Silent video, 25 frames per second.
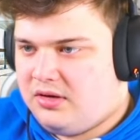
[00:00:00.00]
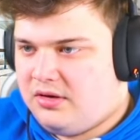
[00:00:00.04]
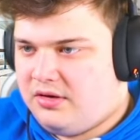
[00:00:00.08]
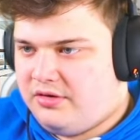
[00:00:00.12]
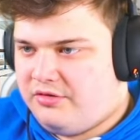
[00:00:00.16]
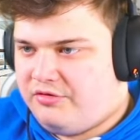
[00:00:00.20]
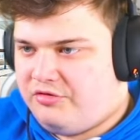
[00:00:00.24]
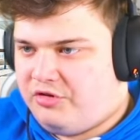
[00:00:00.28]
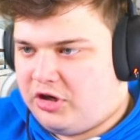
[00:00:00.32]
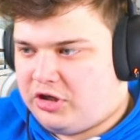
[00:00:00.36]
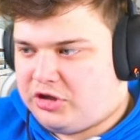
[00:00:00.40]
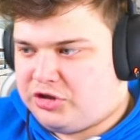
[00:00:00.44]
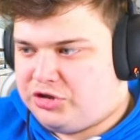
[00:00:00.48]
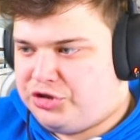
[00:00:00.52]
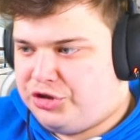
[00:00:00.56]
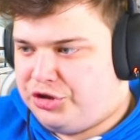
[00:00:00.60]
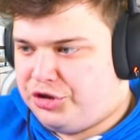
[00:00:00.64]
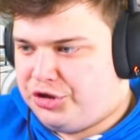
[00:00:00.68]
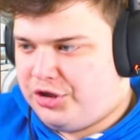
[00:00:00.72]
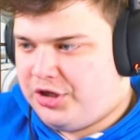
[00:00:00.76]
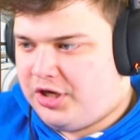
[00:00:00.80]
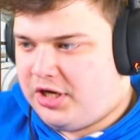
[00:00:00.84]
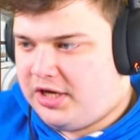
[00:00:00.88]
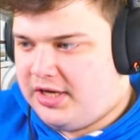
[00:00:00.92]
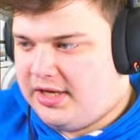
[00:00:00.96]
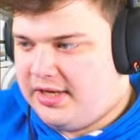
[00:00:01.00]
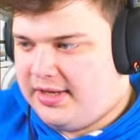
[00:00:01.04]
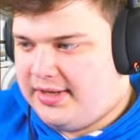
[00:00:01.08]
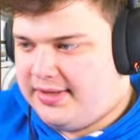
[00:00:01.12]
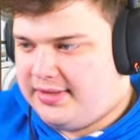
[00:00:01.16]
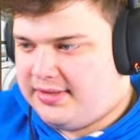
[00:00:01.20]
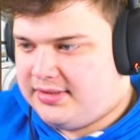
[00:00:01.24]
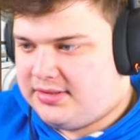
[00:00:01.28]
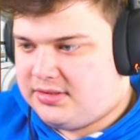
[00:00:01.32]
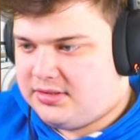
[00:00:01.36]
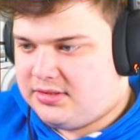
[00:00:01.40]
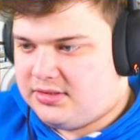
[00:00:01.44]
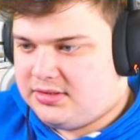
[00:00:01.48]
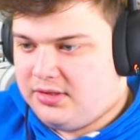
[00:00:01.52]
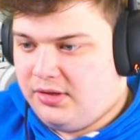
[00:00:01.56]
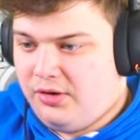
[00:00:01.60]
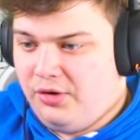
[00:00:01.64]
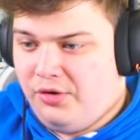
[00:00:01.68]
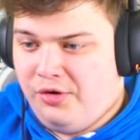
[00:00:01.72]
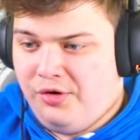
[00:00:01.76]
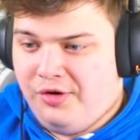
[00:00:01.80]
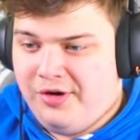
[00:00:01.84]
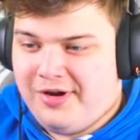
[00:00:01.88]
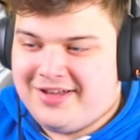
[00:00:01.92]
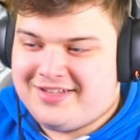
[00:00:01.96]
Fracture case. So
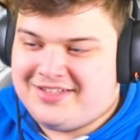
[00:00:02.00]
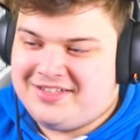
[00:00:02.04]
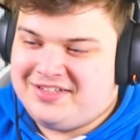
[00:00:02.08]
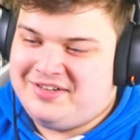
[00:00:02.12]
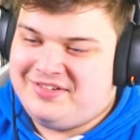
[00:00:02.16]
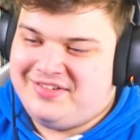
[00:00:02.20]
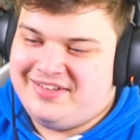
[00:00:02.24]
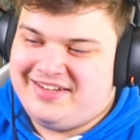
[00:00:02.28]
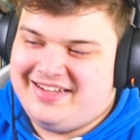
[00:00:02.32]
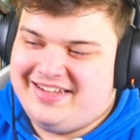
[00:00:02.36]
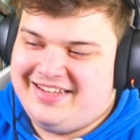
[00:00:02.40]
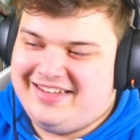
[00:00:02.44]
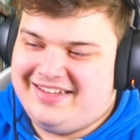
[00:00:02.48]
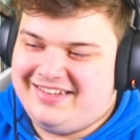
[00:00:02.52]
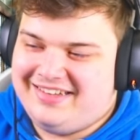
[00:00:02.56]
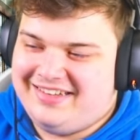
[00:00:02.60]
oh, there's another deagle.